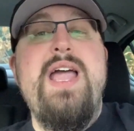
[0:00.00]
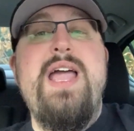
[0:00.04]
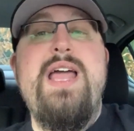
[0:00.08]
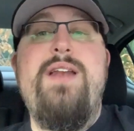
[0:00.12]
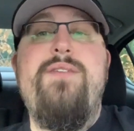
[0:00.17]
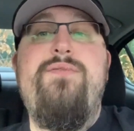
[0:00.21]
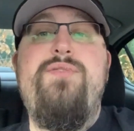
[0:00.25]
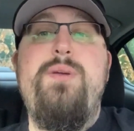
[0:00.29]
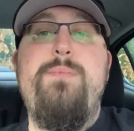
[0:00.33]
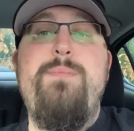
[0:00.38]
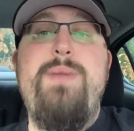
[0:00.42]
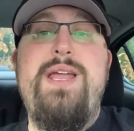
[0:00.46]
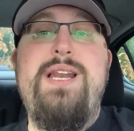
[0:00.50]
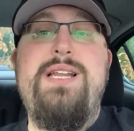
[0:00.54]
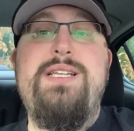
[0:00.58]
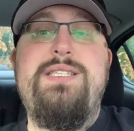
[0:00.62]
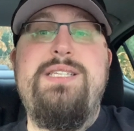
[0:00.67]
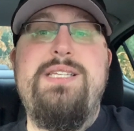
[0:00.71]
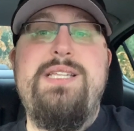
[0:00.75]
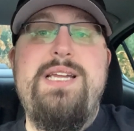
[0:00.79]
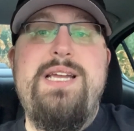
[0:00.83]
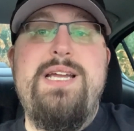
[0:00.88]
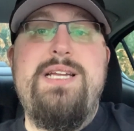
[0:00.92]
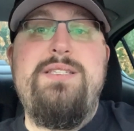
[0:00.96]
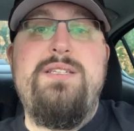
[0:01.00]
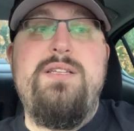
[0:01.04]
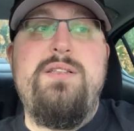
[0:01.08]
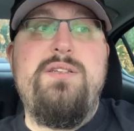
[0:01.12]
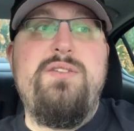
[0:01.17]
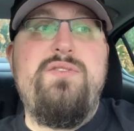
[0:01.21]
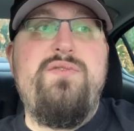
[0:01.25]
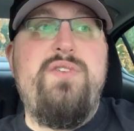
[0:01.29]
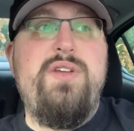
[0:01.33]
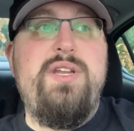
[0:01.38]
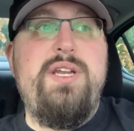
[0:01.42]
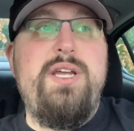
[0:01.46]
And if you made it to the end of
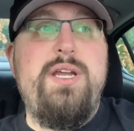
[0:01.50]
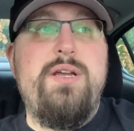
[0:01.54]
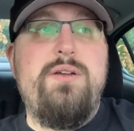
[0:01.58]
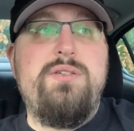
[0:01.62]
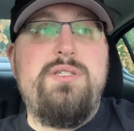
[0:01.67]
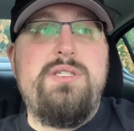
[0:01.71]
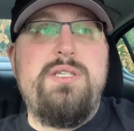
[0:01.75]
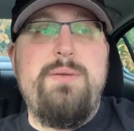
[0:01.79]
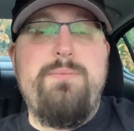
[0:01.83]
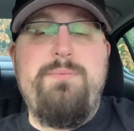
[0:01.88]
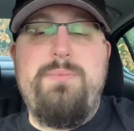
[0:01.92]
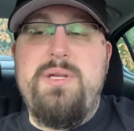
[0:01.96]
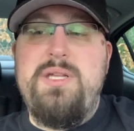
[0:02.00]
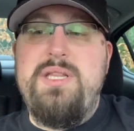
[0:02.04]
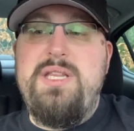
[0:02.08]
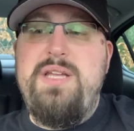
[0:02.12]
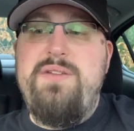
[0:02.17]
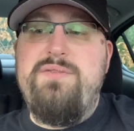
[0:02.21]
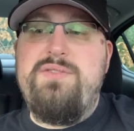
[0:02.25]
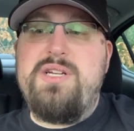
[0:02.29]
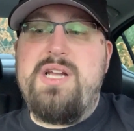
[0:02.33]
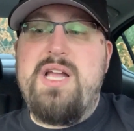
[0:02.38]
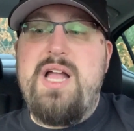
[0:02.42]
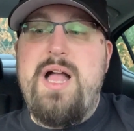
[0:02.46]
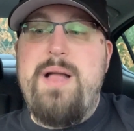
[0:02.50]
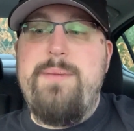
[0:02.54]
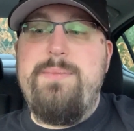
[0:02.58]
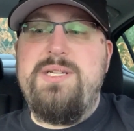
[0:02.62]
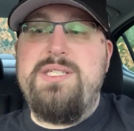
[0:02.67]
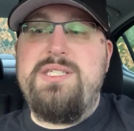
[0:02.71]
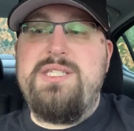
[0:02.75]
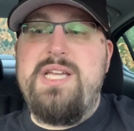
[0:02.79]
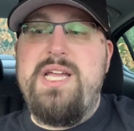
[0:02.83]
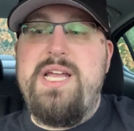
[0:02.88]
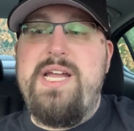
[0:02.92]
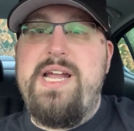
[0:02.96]
this video, simply leave a
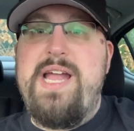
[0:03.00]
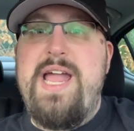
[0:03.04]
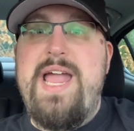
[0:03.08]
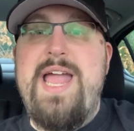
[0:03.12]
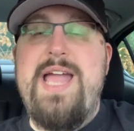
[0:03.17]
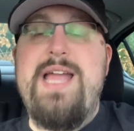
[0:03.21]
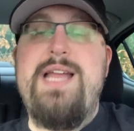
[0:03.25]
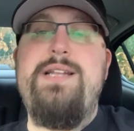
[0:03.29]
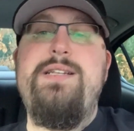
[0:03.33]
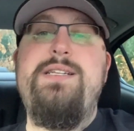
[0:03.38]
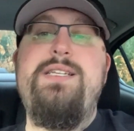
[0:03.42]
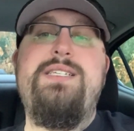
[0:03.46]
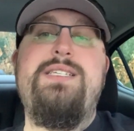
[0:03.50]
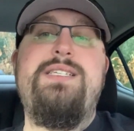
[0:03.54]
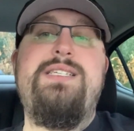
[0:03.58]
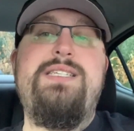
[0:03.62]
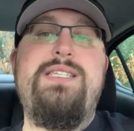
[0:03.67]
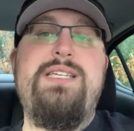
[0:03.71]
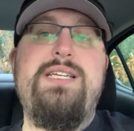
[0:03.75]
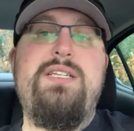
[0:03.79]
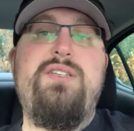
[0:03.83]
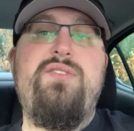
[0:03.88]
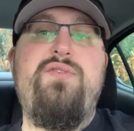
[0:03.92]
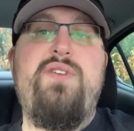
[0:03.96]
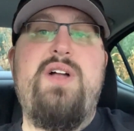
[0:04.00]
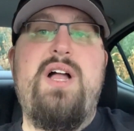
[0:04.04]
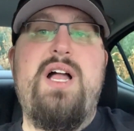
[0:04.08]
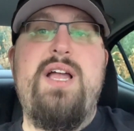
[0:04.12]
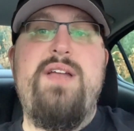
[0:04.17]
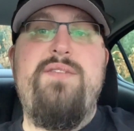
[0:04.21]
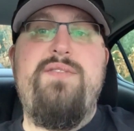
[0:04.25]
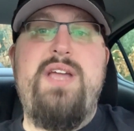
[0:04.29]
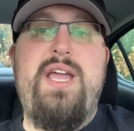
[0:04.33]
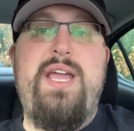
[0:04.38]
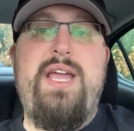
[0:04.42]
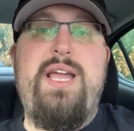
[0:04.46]
comment saying end six
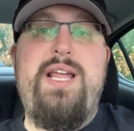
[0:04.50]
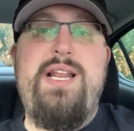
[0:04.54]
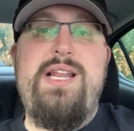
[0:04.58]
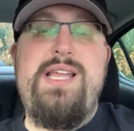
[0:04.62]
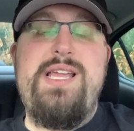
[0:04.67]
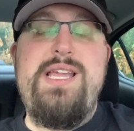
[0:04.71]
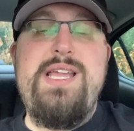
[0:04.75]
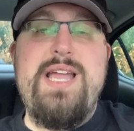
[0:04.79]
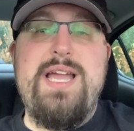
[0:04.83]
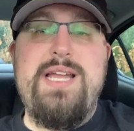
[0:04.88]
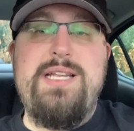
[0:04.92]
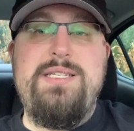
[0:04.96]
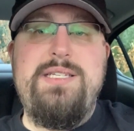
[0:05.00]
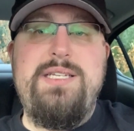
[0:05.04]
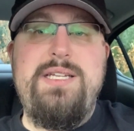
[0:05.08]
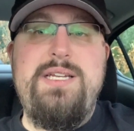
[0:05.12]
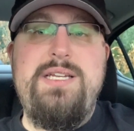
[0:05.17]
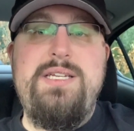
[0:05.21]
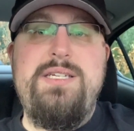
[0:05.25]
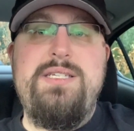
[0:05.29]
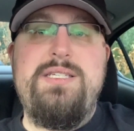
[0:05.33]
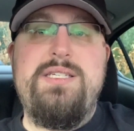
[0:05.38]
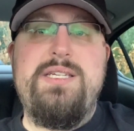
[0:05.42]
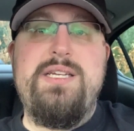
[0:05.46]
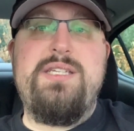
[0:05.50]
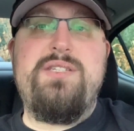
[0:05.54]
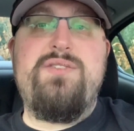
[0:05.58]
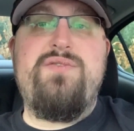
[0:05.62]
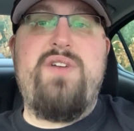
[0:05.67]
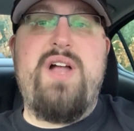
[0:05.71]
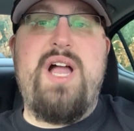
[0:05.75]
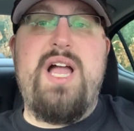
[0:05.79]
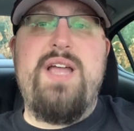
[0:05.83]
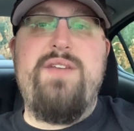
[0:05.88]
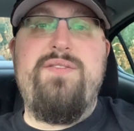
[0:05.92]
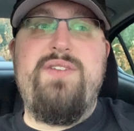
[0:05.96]
five eight, E N D six
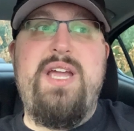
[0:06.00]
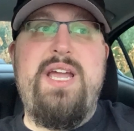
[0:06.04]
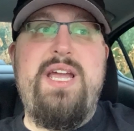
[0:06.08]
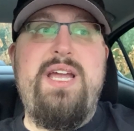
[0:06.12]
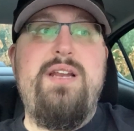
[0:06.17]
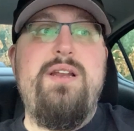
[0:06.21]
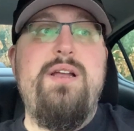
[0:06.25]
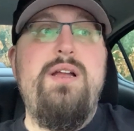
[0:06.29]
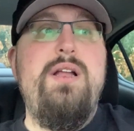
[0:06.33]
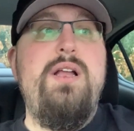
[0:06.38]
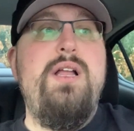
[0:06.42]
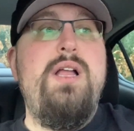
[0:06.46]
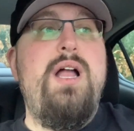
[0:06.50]
five eight.